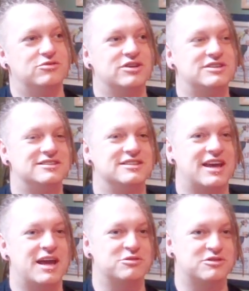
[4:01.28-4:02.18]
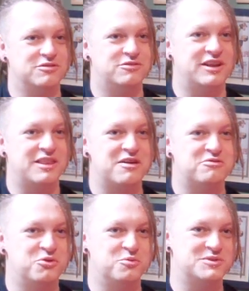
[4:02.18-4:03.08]
writing to the council and filling their
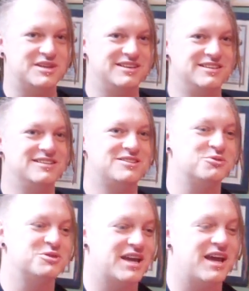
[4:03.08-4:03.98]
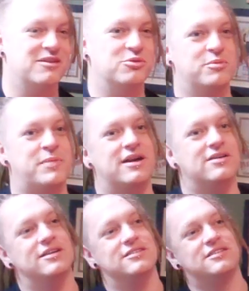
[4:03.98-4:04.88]
forms in and sorting out all the
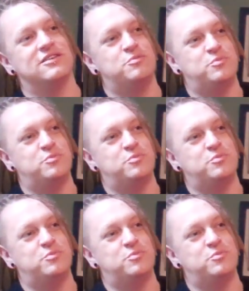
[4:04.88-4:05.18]
background stuff.